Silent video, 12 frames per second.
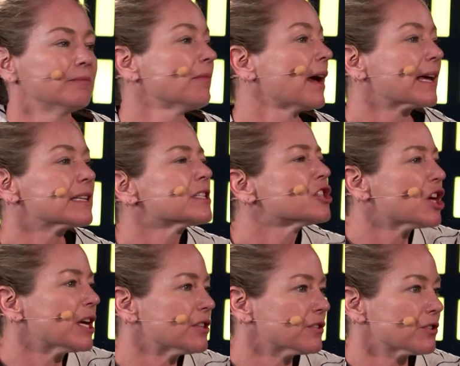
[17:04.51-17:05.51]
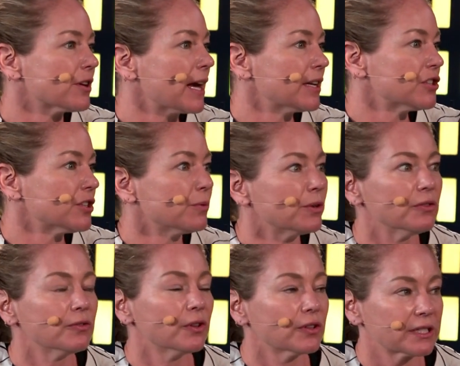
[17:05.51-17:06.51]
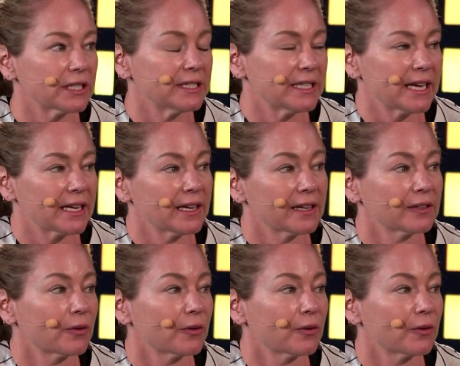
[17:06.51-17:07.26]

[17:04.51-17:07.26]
I guess, a change of strategy when you've looked at data,